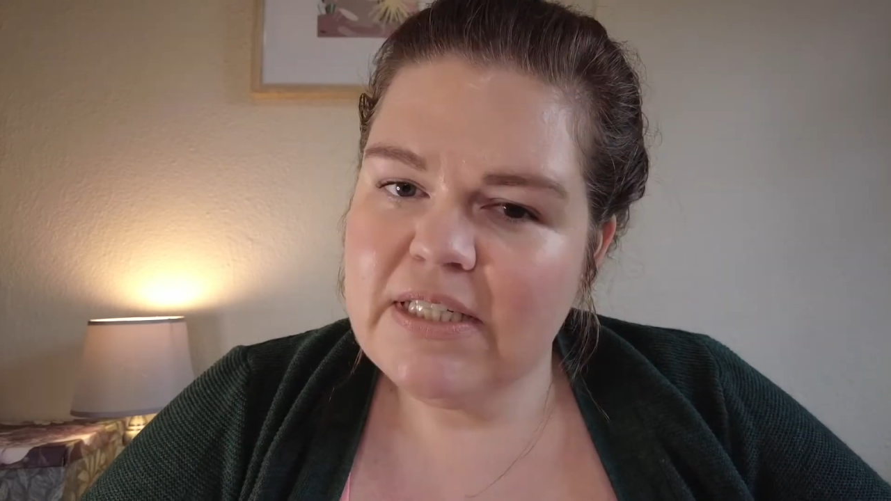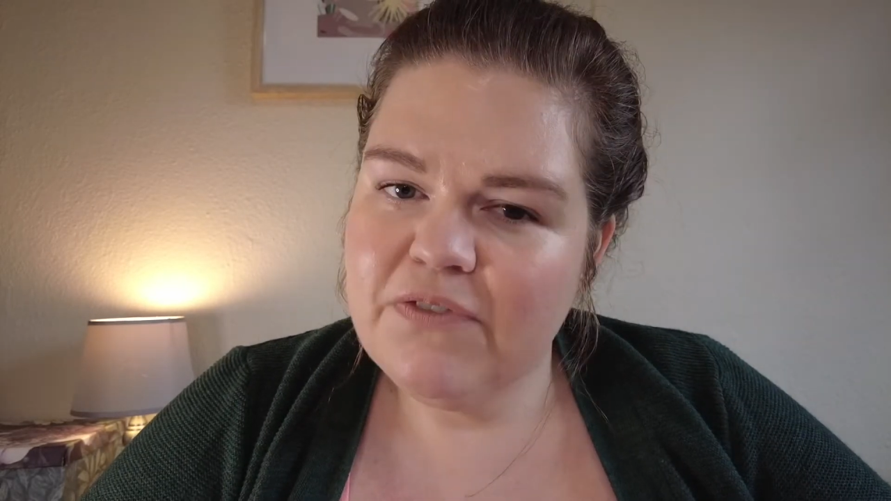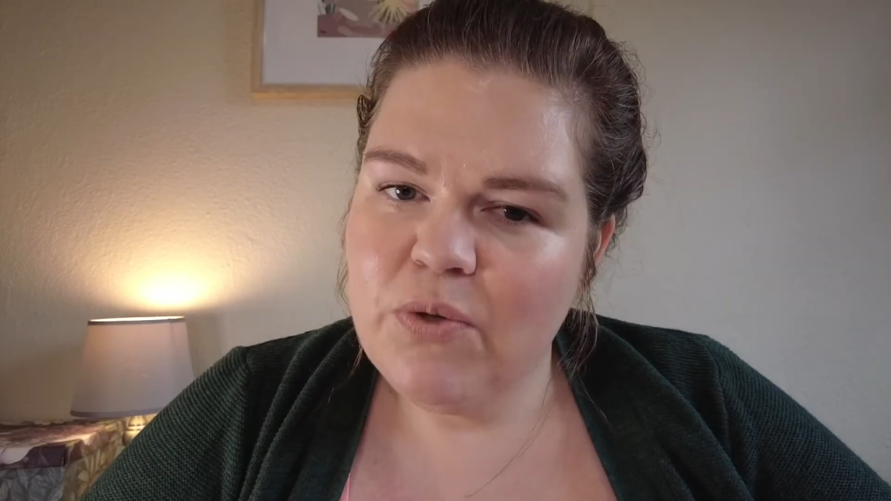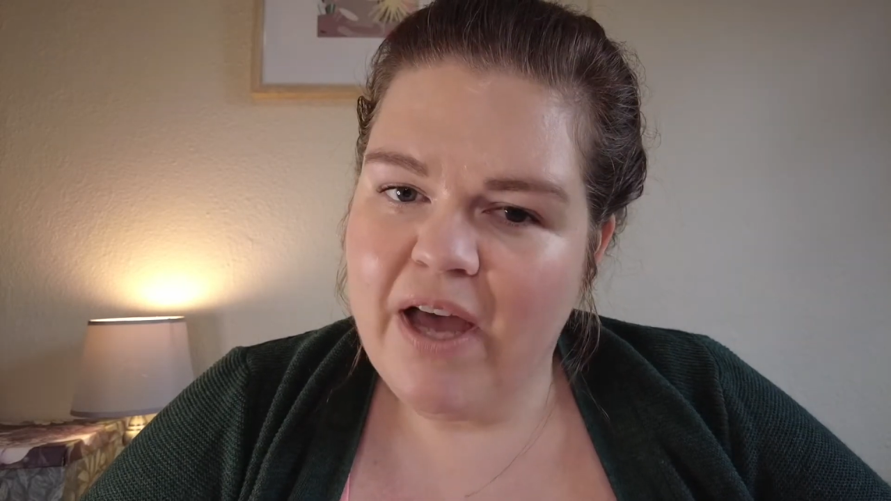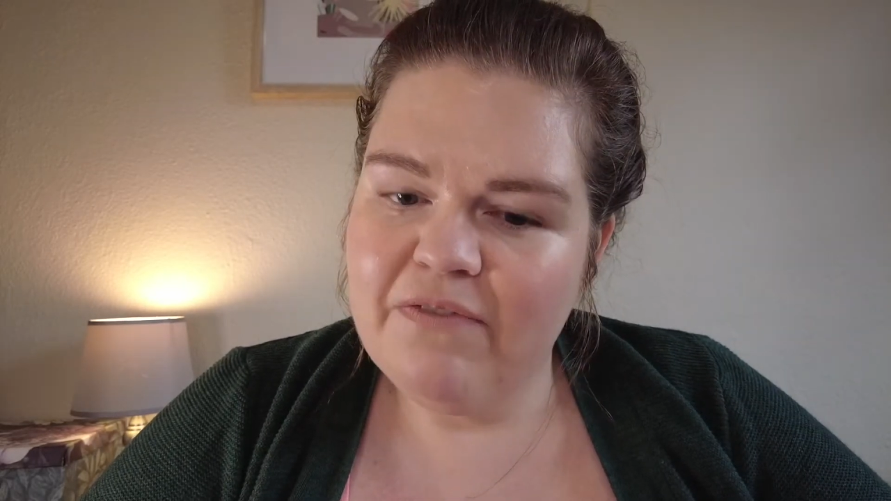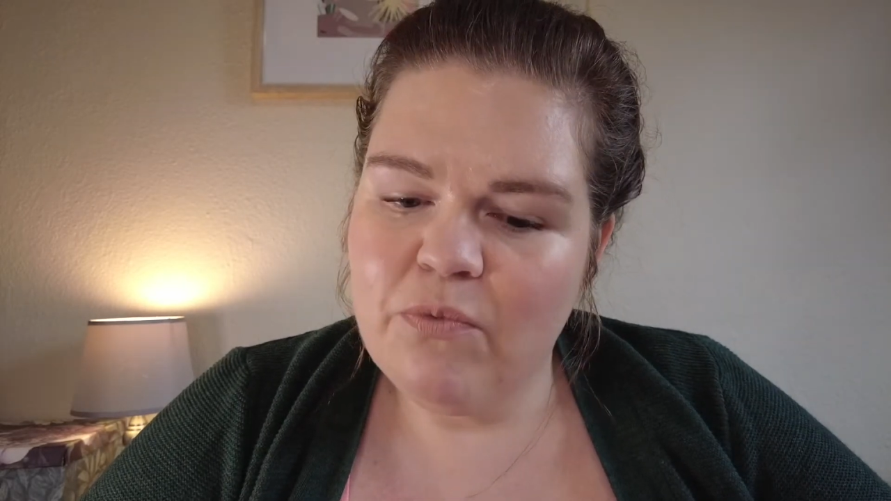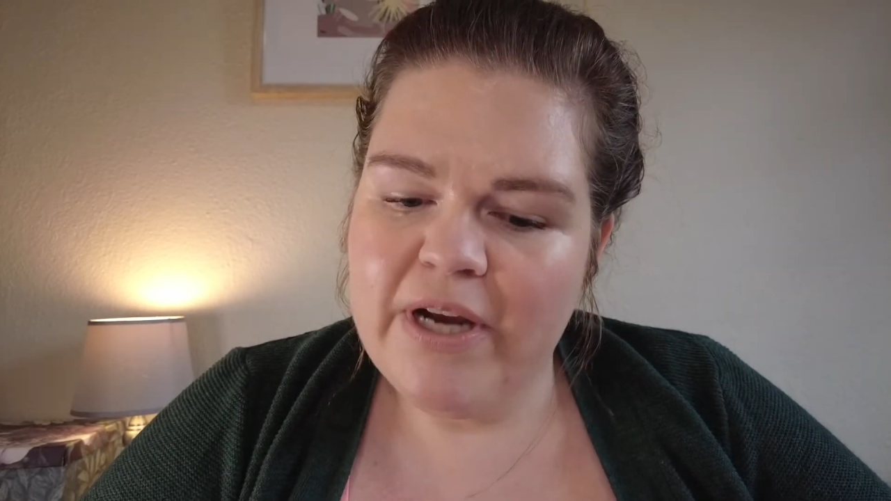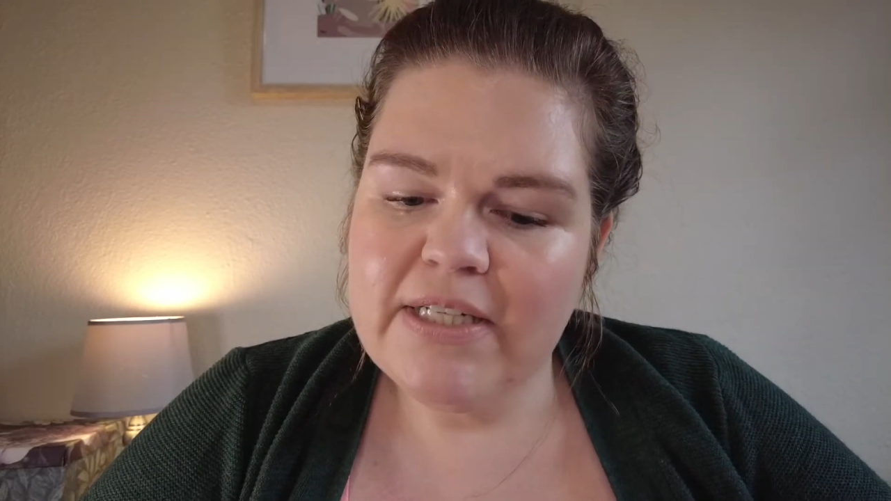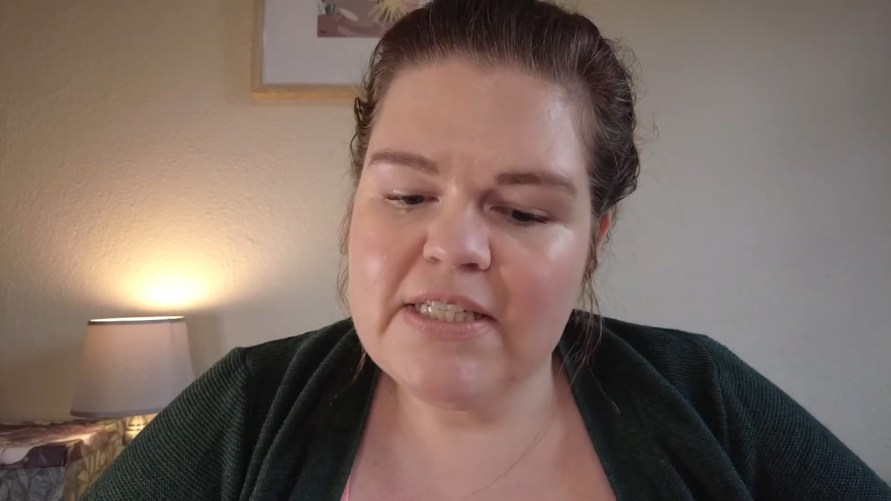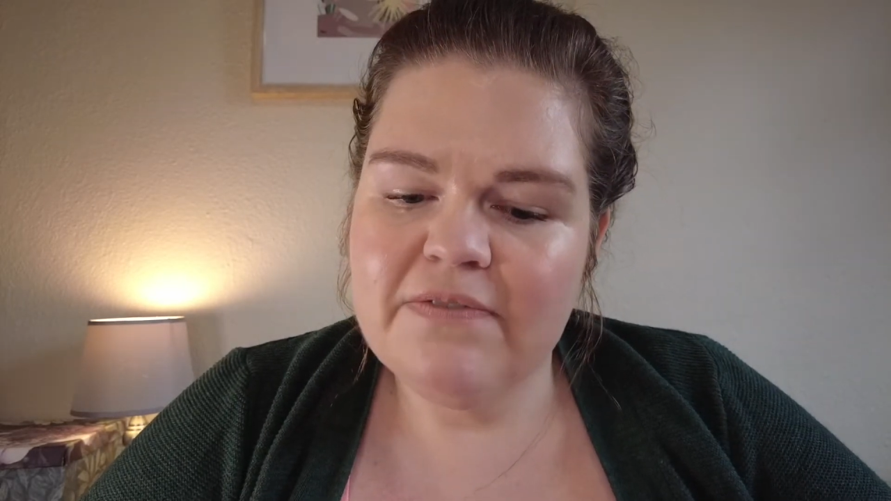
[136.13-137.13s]
If you have
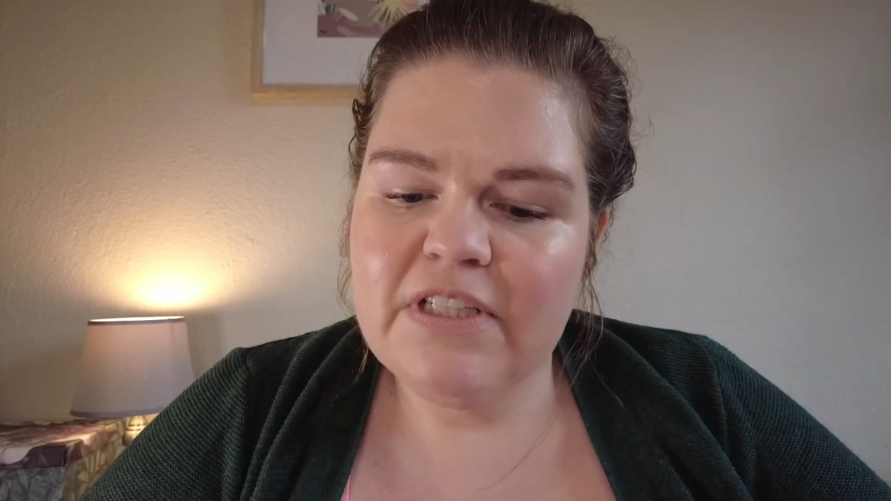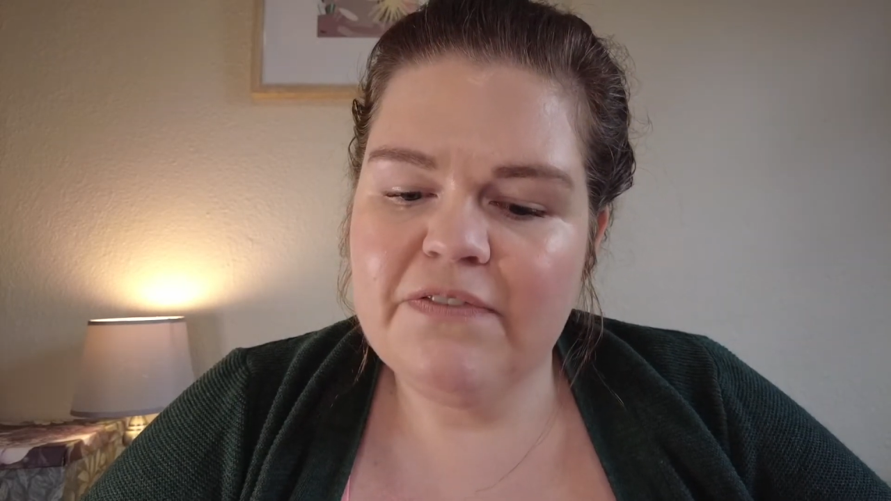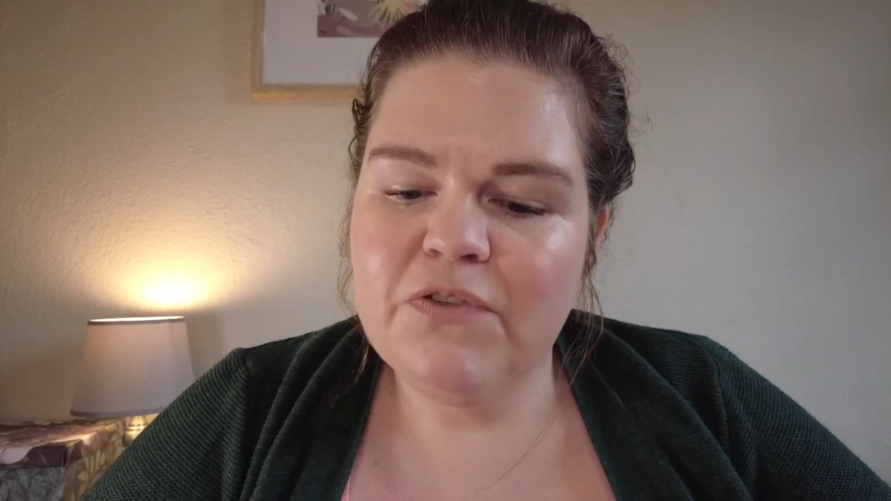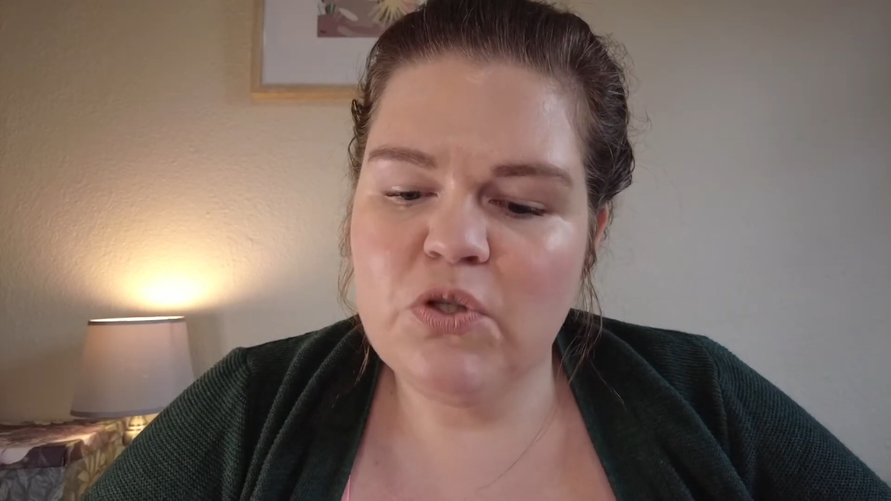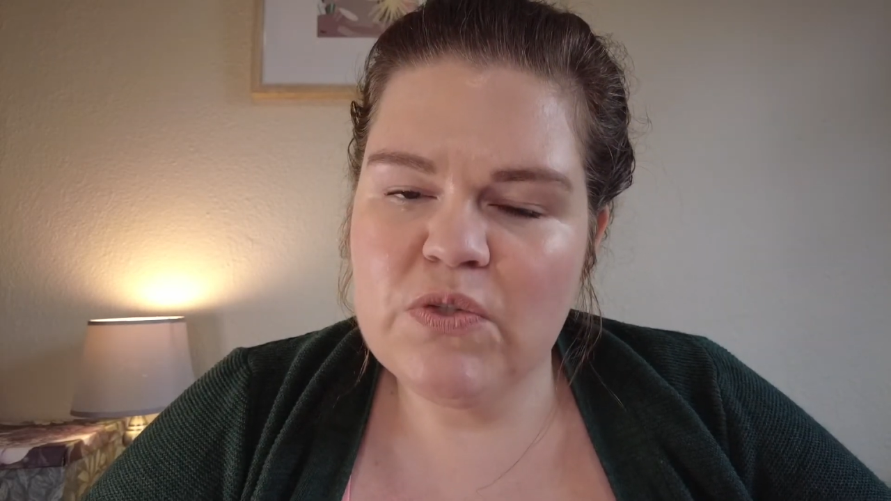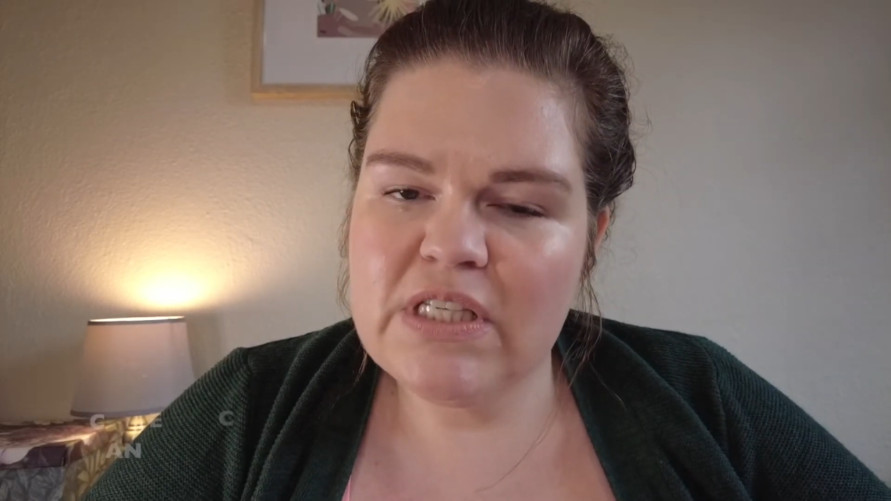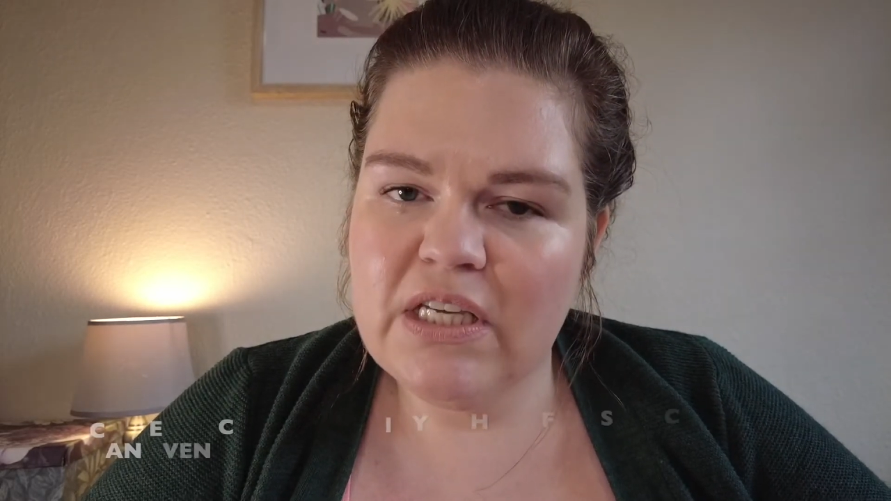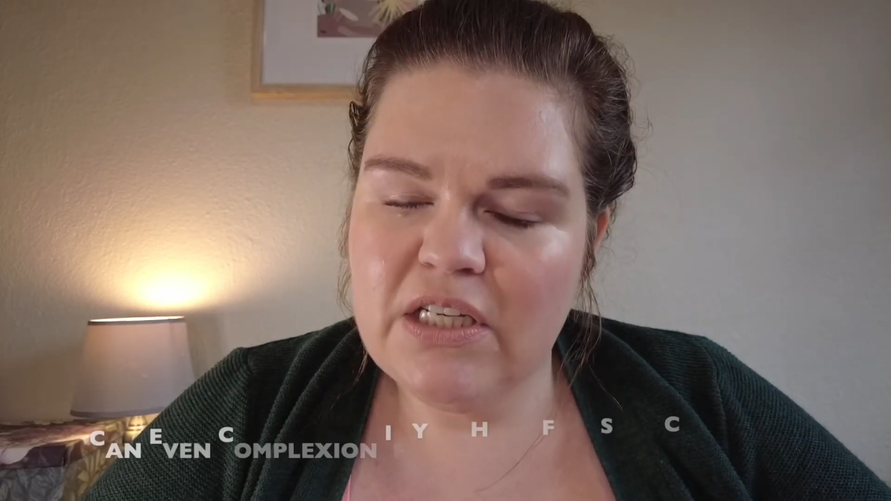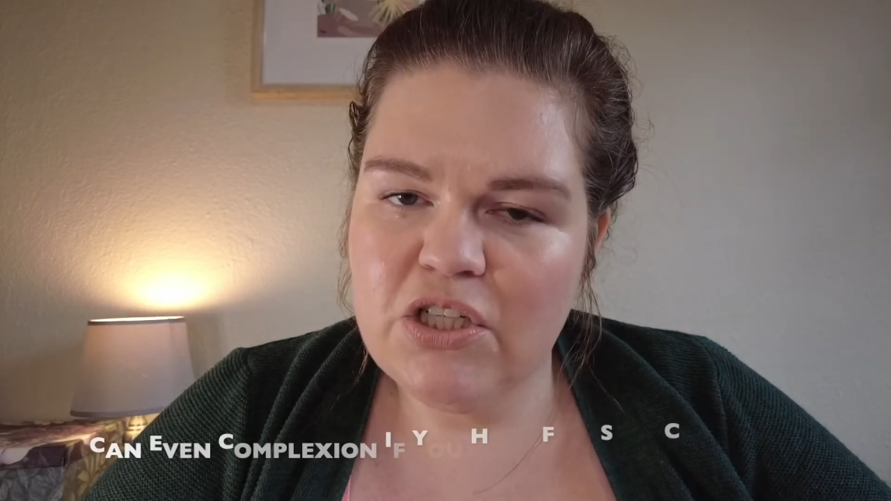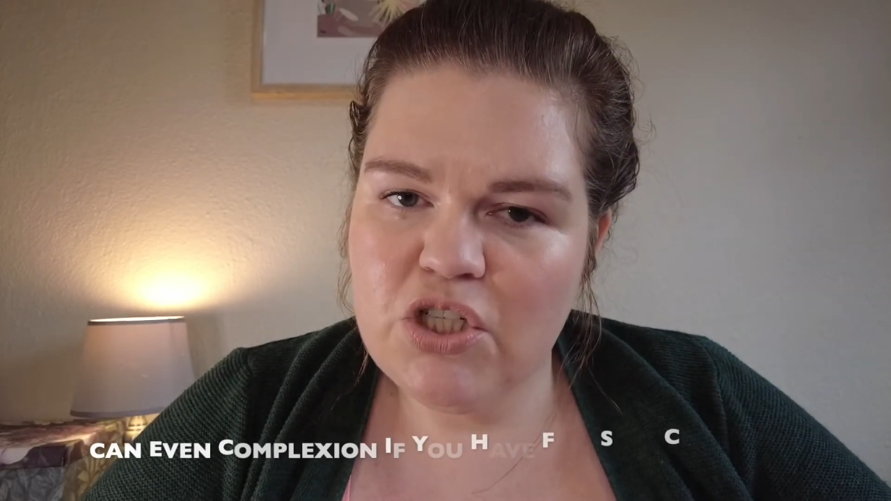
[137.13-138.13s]
relatively few
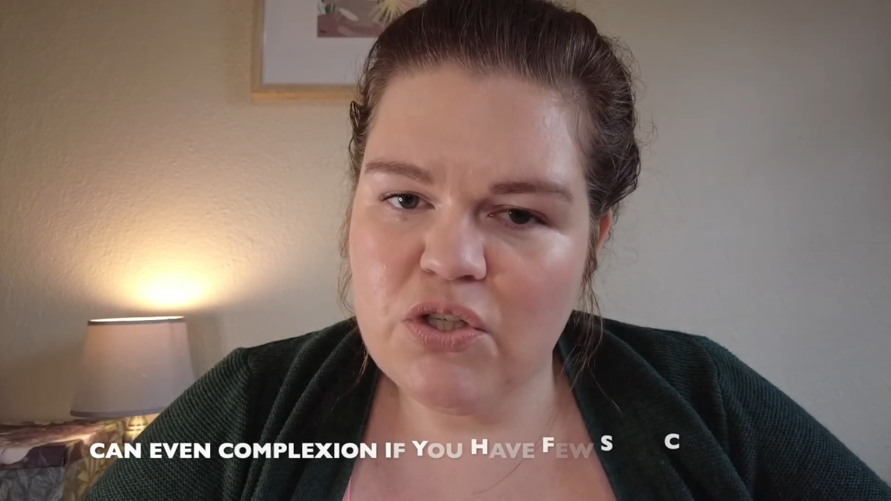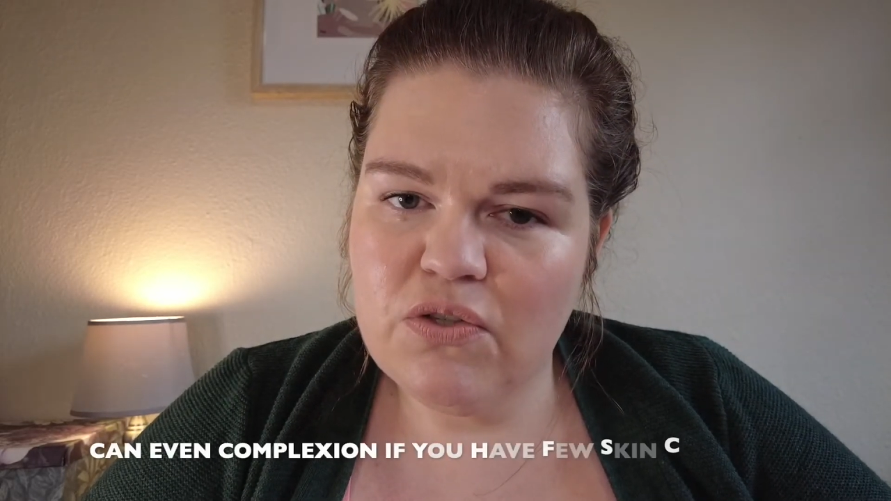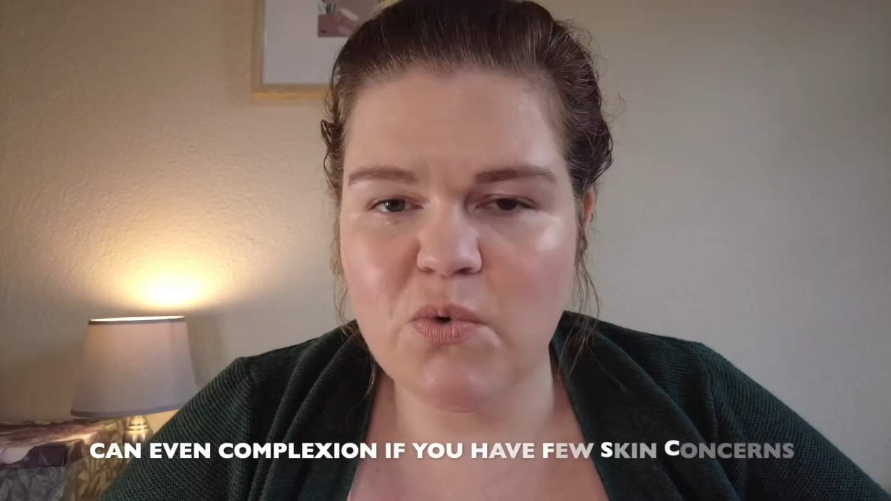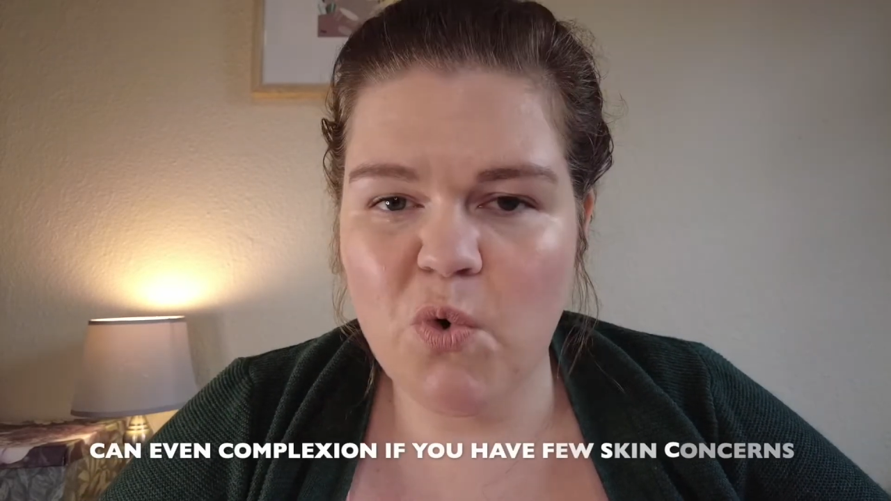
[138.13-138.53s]
skin issues,